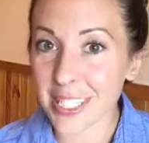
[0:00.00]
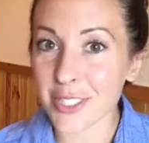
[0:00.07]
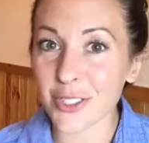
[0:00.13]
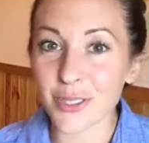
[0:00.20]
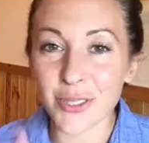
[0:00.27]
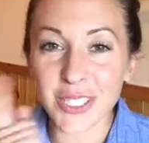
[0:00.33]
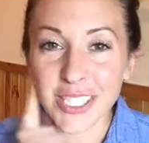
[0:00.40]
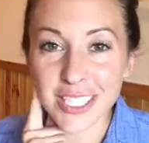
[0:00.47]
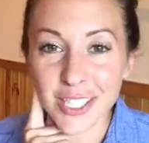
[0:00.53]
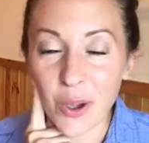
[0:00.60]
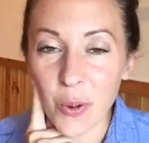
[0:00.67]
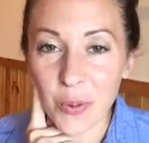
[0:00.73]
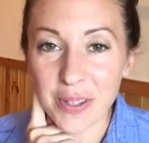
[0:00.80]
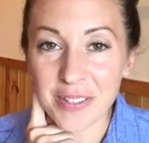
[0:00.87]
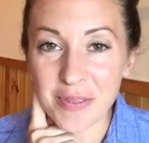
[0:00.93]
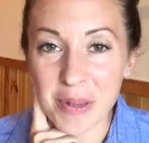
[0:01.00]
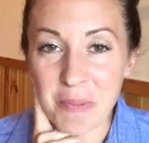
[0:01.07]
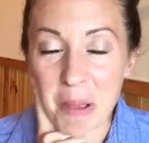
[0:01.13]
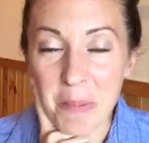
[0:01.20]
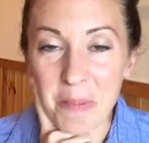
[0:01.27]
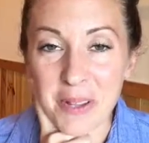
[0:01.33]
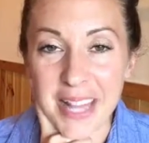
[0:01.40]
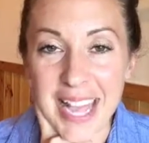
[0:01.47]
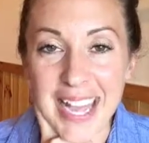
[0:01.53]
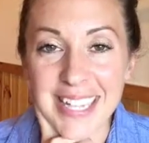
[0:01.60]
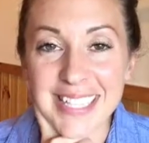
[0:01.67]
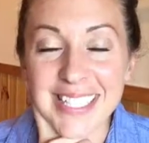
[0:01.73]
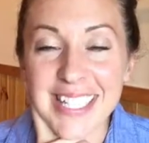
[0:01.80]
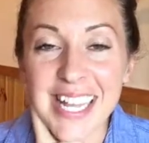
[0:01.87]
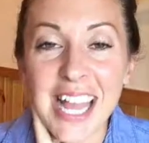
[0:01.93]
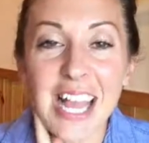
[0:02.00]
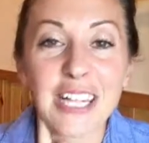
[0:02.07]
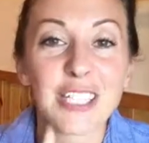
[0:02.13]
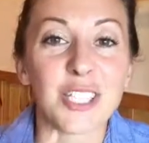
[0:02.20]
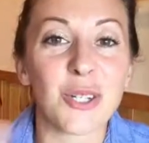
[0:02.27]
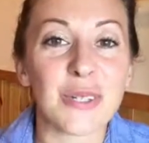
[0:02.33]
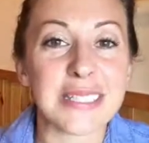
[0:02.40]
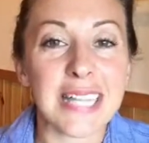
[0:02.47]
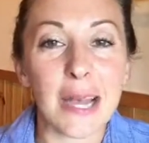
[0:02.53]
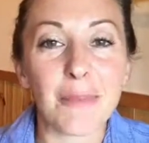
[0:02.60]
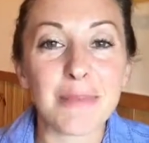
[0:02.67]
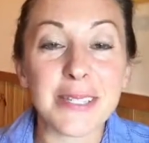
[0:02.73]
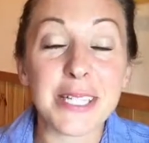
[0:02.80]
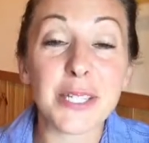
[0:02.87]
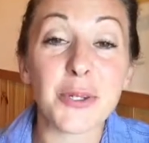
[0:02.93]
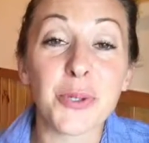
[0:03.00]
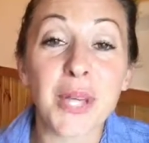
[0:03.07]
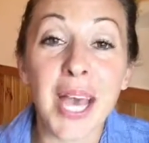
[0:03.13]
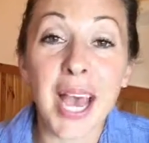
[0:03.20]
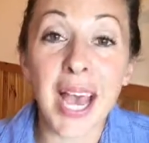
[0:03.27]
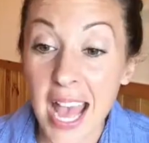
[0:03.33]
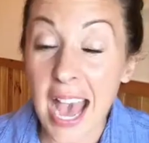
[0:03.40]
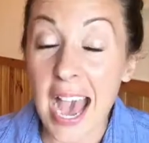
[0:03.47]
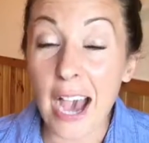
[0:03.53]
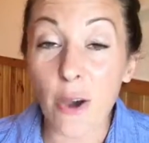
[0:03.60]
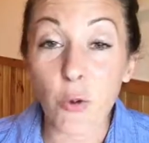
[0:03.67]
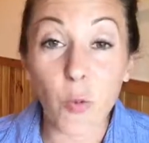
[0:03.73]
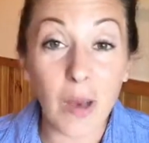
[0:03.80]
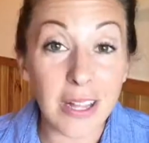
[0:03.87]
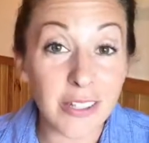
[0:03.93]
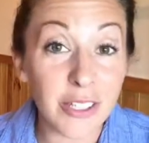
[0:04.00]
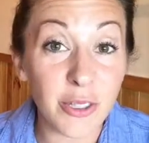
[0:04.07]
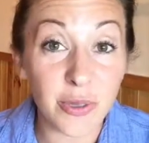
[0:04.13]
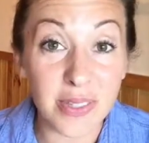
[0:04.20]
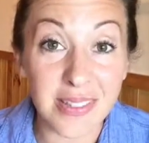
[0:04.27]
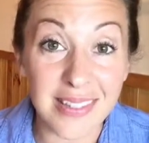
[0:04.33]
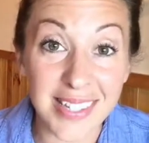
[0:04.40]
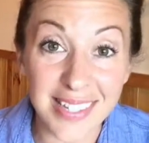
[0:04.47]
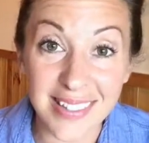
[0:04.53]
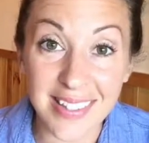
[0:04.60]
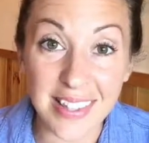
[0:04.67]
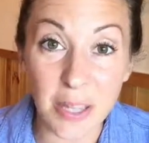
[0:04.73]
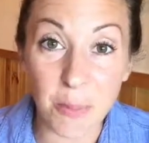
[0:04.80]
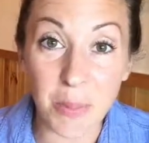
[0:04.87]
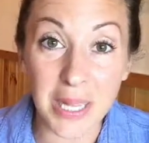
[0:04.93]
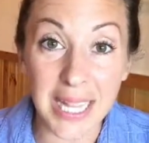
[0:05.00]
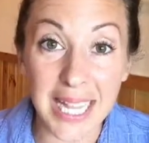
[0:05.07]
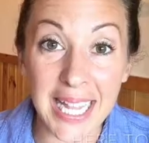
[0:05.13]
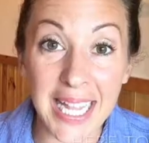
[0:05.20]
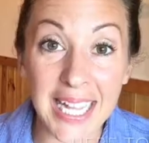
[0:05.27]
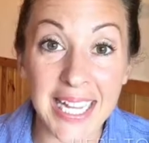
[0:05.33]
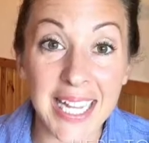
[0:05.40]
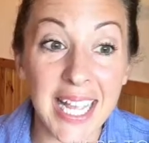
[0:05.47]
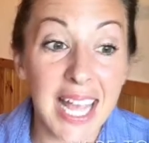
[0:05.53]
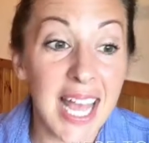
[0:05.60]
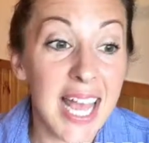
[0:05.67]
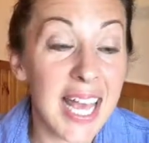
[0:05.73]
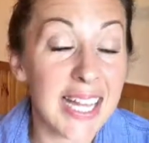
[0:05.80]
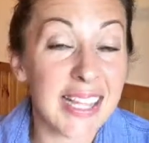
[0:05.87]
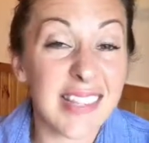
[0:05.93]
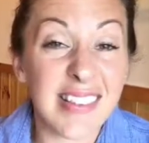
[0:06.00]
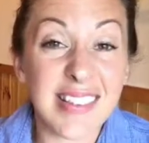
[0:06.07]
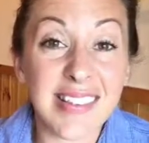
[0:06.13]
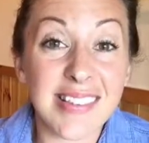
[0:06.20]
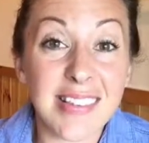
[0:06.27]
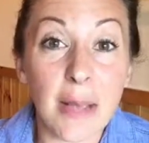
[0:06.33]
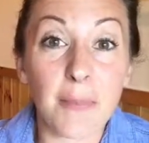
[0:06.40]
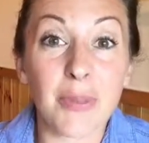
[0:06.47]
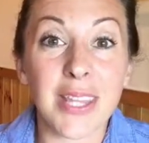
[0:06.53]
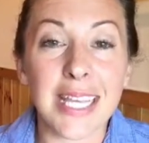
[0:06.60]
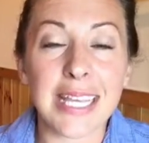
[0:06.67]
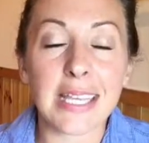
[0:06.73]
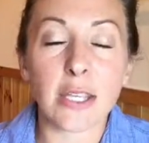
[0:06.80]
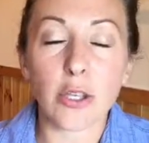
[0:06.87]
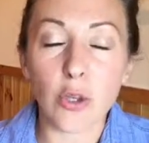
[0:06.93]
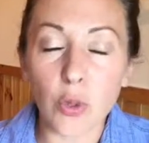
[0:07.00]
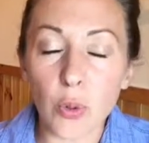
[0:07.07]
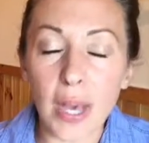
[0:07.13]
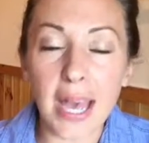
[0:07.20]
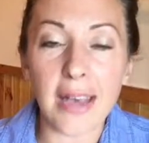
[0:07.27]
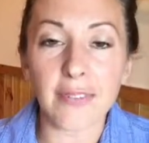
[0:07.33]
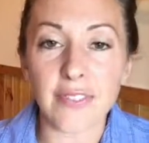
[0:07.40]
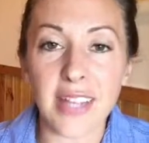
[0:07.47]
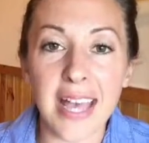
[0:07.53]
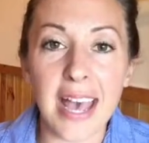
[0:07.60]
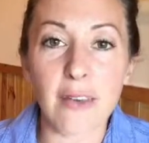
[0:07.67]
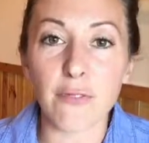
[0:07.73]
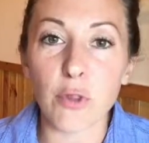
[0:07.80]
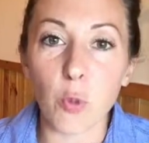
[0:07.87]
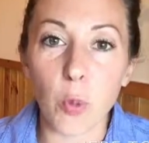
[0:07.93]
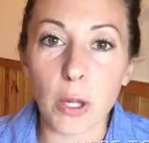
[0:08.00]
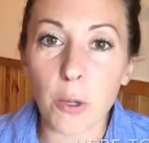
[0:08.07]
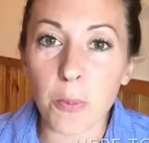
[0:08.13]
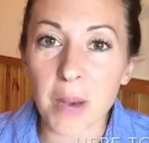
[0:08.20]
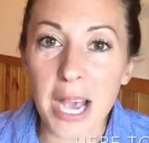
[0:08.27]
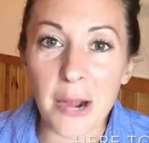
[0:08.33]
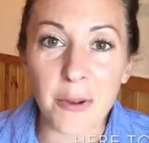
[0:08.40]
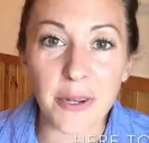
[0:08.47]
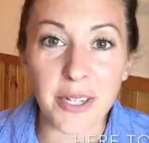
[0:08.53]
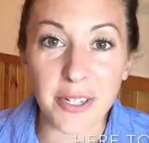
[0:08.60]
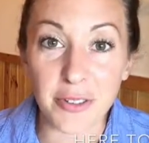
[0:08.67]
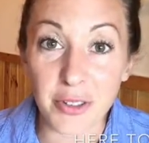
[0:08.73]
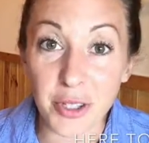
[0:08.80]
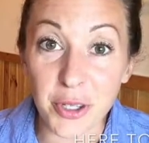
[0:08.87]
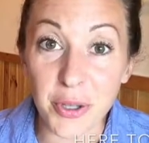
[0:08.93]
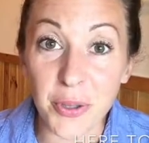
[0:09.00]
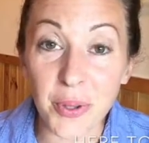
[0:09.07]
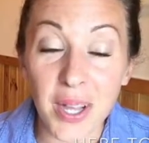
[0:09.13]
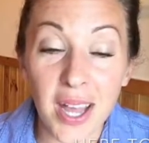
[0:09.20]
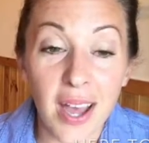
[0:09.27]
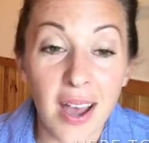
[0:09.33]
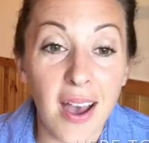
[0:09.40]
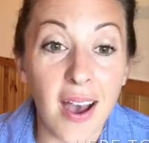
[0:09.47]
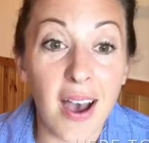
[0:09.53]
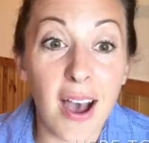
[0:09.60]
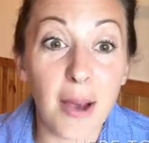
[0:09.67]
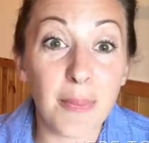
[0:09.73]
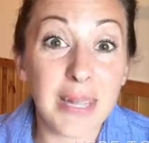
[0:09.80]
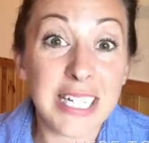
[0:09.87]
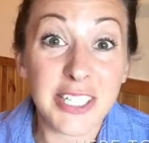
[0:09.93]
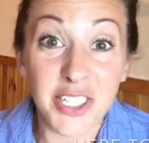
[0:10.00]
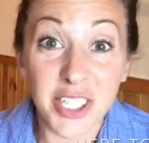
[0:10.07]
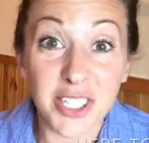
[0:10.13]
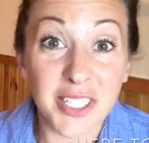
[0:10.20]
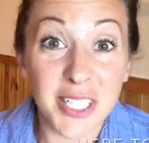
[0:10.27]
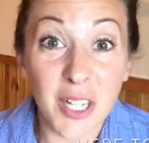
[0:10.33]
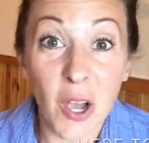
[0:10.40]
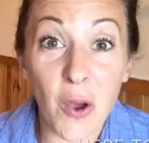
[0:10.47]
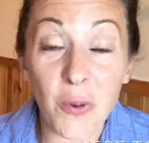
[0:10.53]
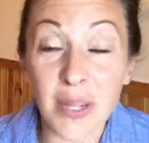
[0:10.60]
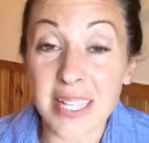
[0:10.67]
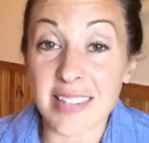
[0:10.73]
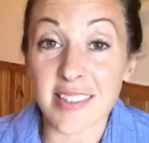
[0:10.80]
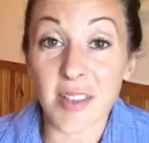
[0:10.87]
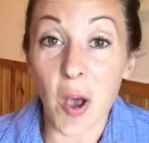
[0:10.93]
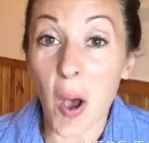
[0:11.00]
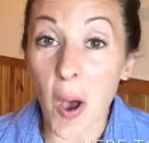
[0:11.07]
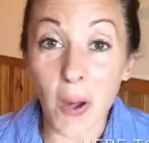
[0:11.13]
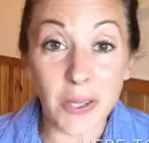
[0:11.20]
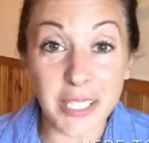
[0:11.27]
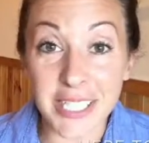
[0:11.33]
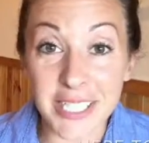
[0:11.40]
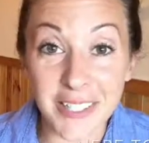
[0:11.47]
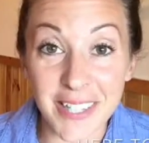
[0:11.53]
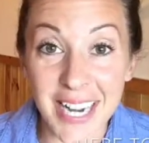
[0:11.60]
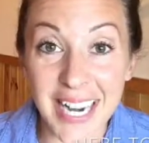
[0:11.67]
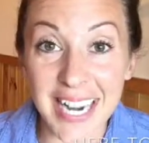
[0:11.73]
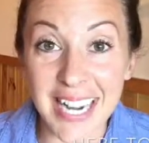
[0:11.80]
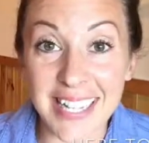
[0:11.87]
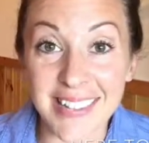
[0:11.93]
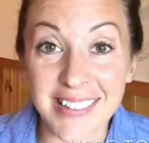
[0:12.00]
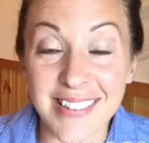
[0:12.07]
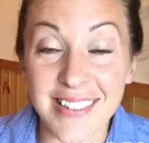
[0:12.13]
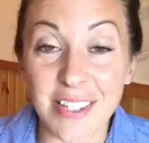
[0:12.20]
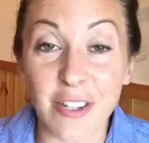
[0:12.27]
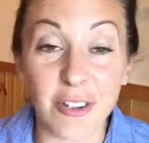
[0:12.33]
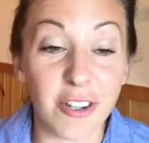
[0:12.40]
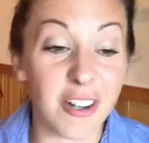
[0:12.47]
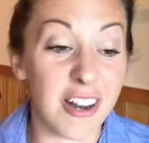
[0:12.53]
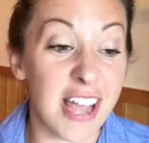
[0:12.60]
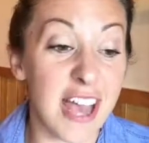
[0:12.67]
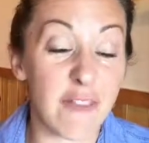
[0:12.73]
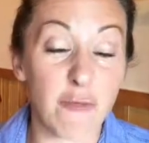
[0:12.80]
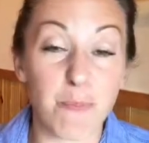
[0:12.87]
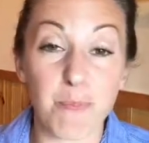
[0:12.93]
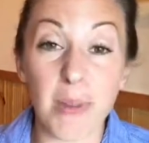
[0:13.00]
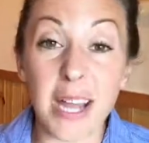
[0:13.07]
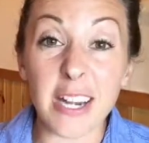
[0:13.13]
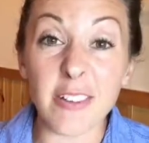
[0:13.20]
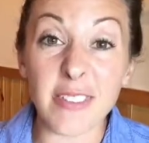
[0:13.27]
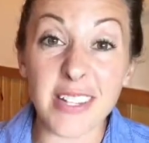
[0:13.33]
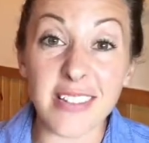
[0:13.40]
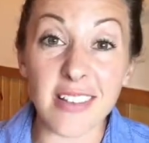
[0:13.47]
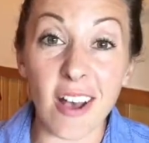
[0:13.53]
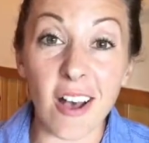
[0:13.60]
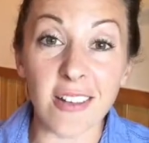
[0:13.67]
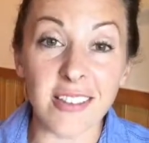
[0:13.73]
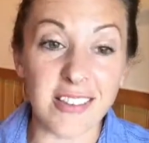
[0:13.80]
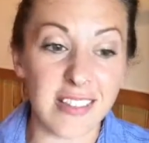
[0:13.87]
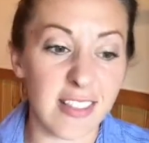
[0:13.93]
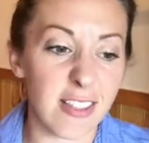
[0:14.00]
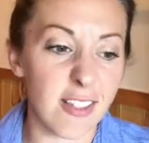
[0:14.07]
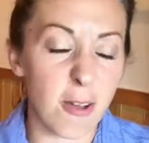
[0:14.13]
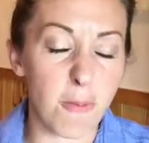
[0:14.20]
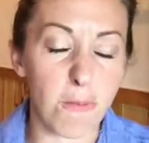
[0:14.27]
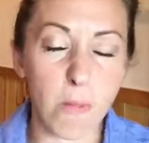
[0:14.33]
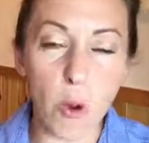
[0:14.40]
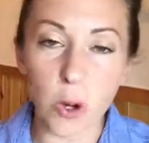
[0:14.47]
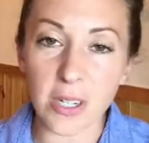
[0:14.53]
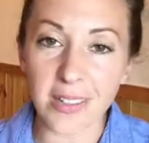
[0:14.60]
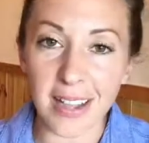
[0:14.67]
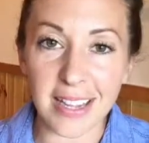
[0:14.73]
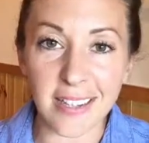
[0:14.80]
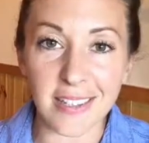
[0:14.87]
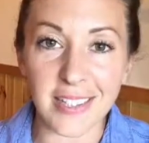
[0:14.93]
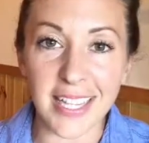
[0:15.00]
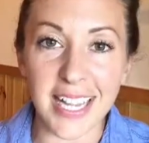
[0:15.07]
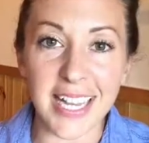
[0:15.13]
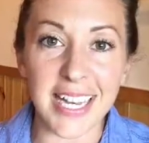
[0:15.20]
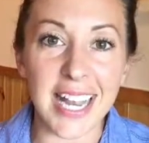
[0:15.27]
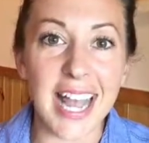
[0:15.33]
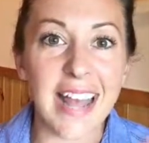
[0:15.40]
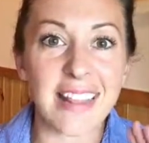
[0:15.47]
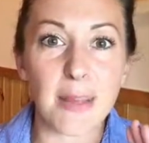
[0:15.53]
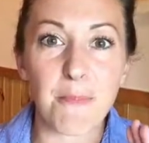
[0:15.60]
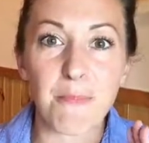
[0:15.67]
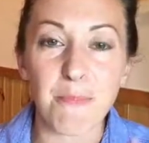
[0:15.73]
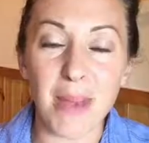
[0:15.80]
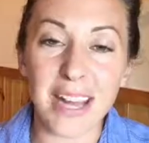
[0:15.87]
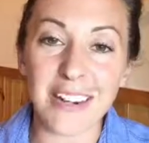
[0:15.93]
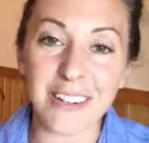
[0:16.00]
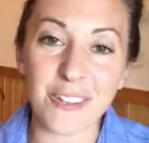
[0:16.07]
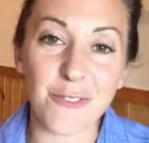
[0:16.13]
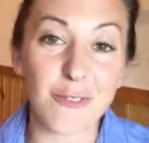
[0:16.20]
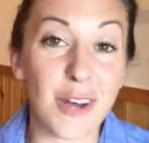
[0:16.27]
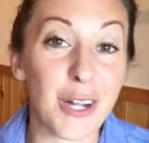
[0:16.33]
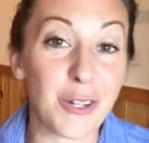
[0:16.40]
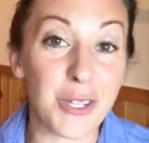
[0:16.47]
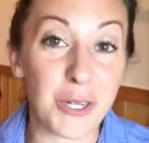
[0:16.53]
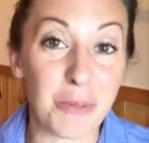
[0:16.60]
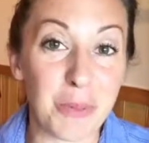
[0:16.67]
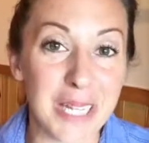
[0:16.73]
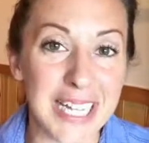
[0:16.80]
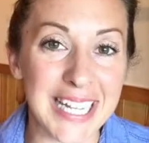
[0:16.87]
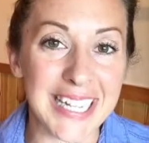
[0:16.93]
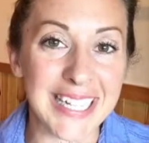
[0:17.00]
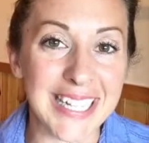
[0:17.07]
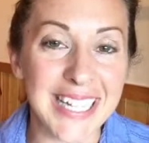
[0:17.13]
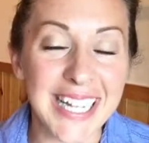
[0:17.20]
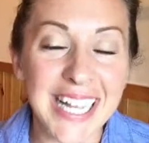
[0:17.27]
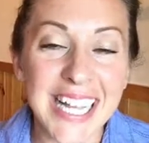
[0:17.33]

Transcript: So just always remember that. So it's up to you guys how well you stick to the plan. This is something you have to have the willpower to do, and just know it's all in your hands. You're gonna have better results the more dialed in and the better you follow your plan.